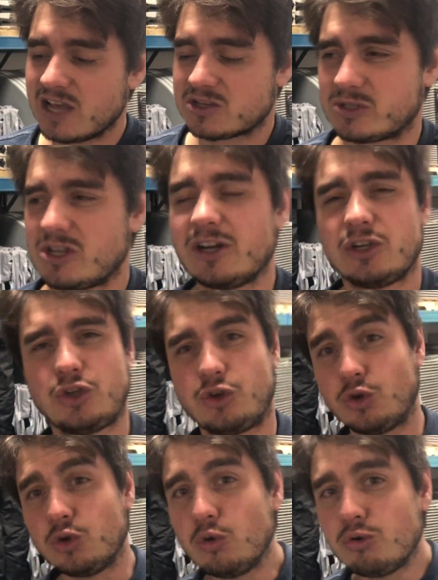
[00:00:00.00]
So it's not a
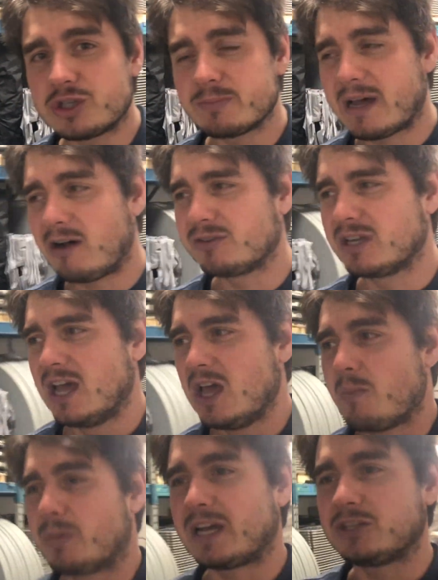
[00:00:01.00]
huge amount,
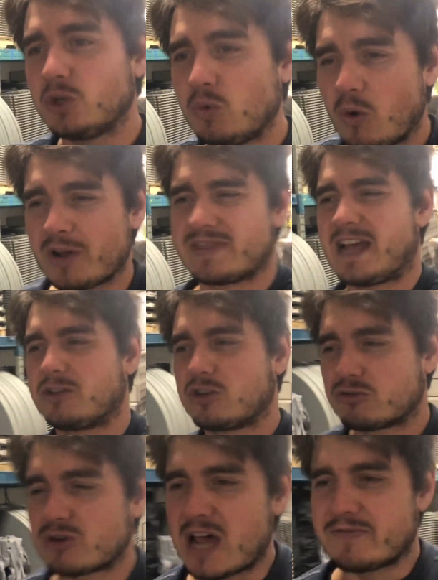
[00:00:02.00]
but I do want that
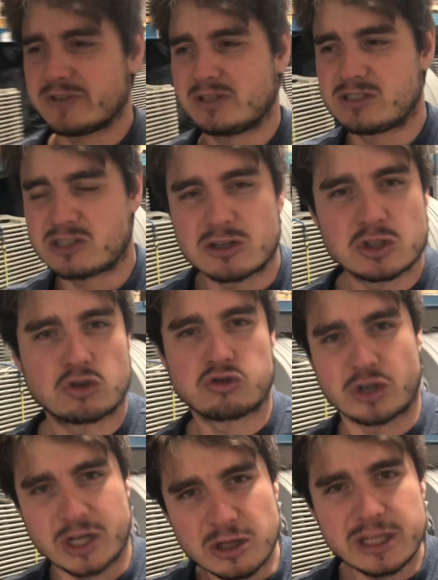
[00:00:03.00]
traffic to start
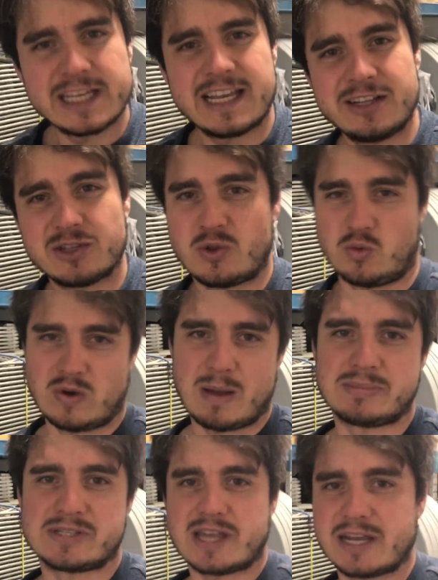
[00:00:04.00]
trickling into the
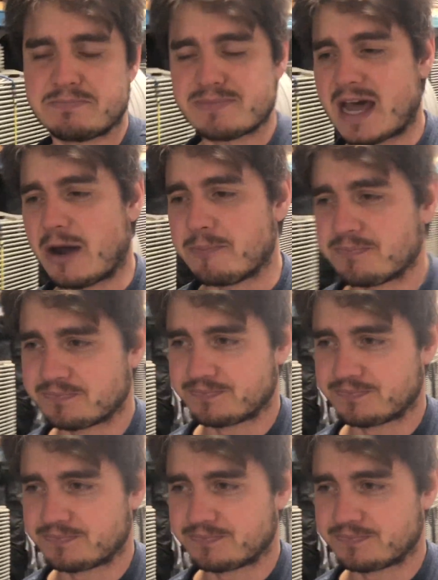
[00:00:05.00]
website. Now,